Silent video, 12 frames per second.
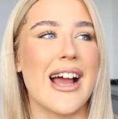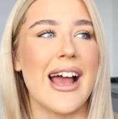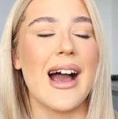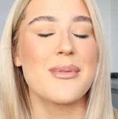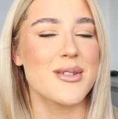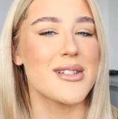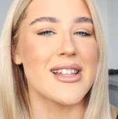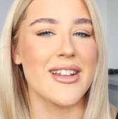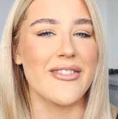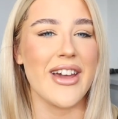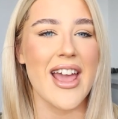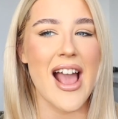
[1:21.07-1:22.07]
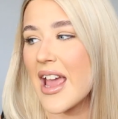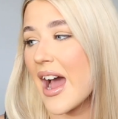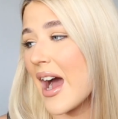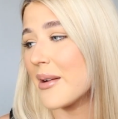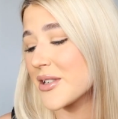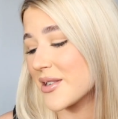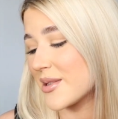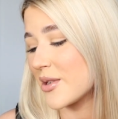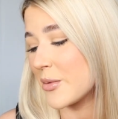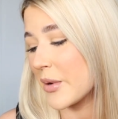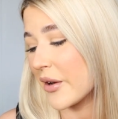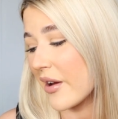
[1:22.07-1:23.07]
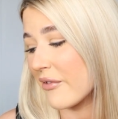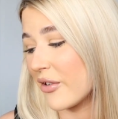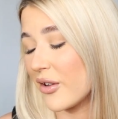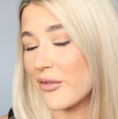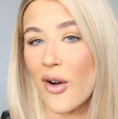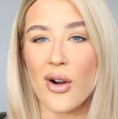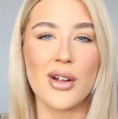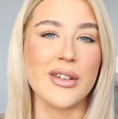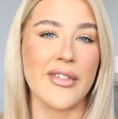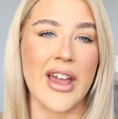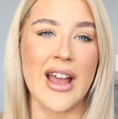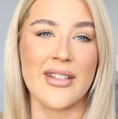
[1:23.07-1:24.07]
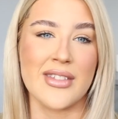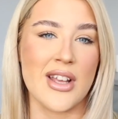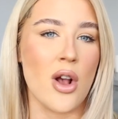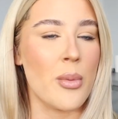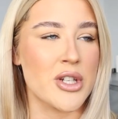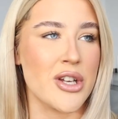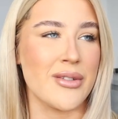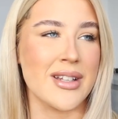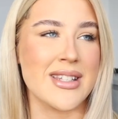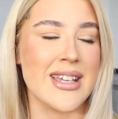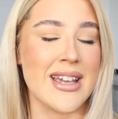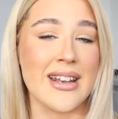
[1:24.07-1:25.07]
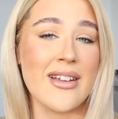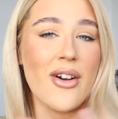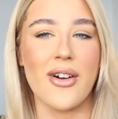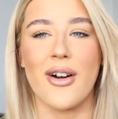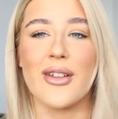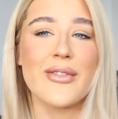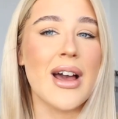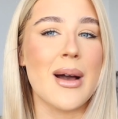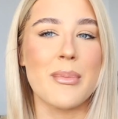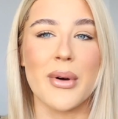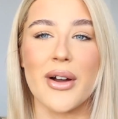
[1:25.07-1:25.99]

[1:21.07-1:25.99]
I absolutely love it. Yeah, I'm just super grateful for all of it and the opportunity and all of that.